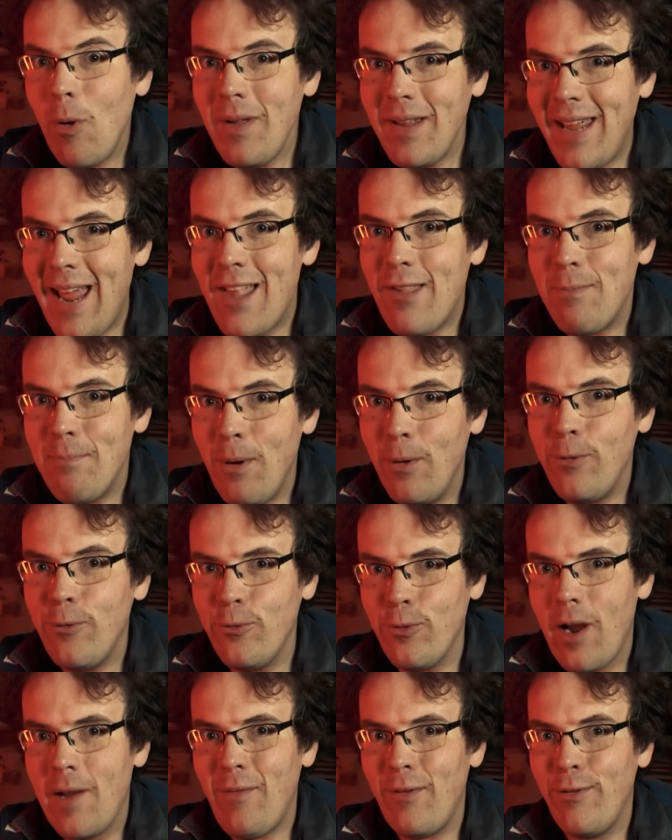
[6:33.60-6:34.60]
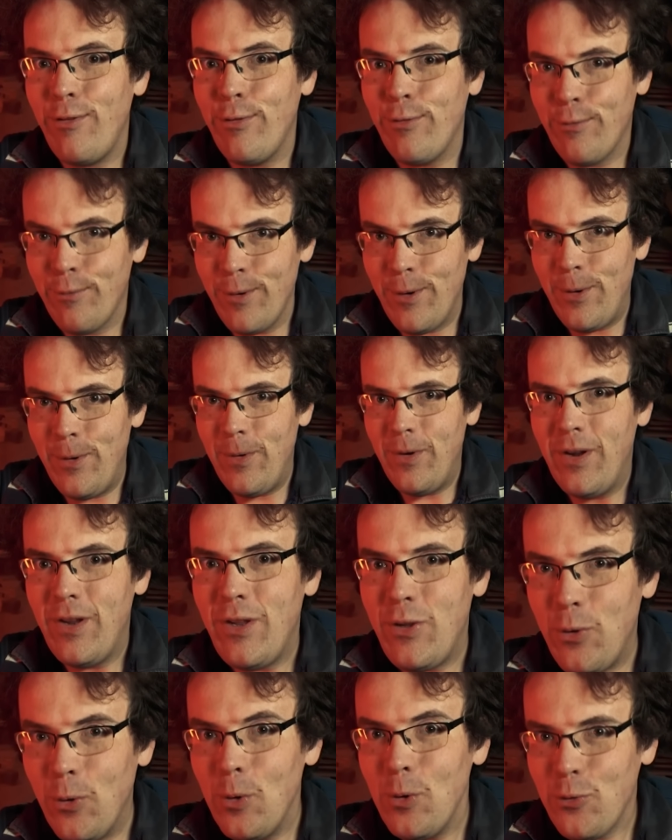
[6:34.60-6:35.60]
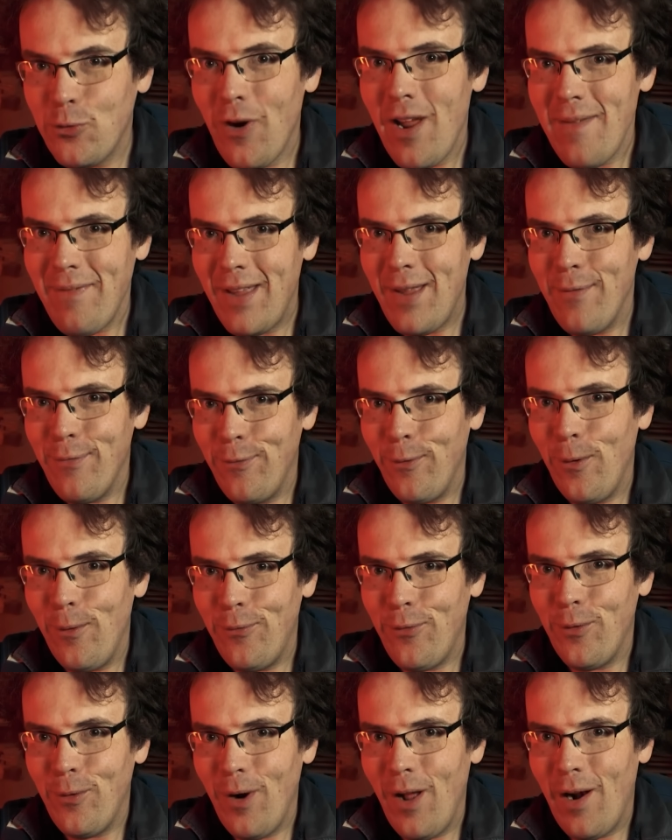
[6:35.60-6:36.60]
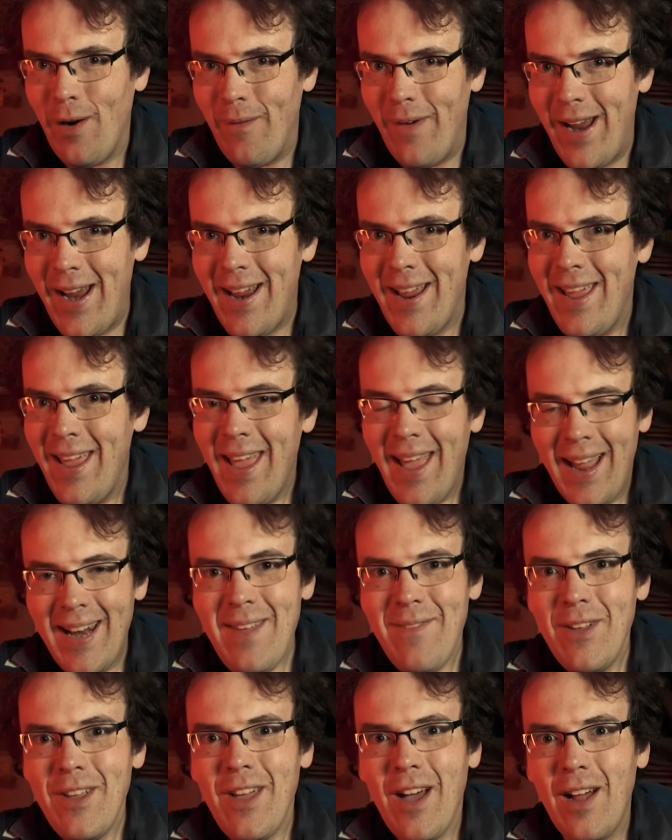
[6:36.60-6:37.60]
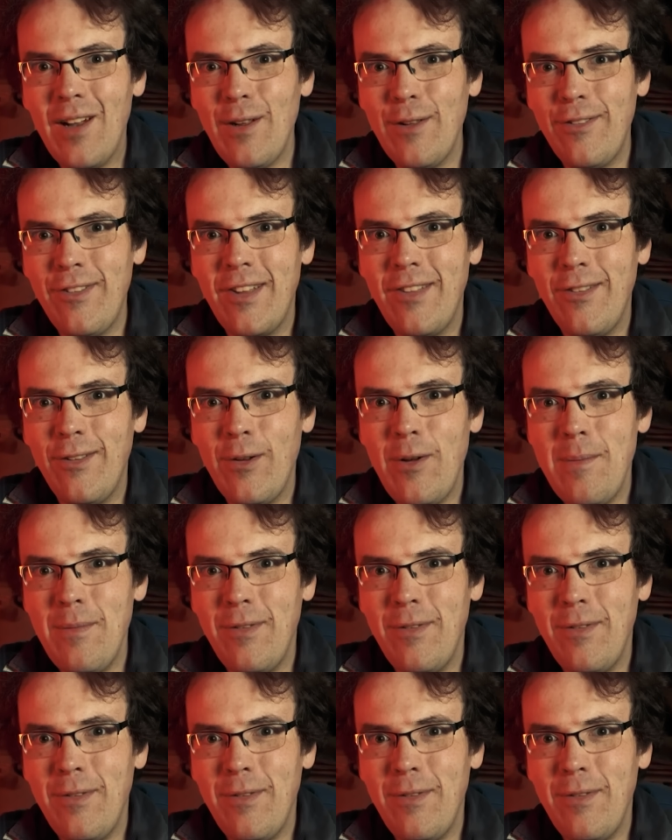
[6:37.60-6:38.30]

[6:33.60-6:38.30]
what gets most drivers through. You're driving for Ferrari. And even Carlos said so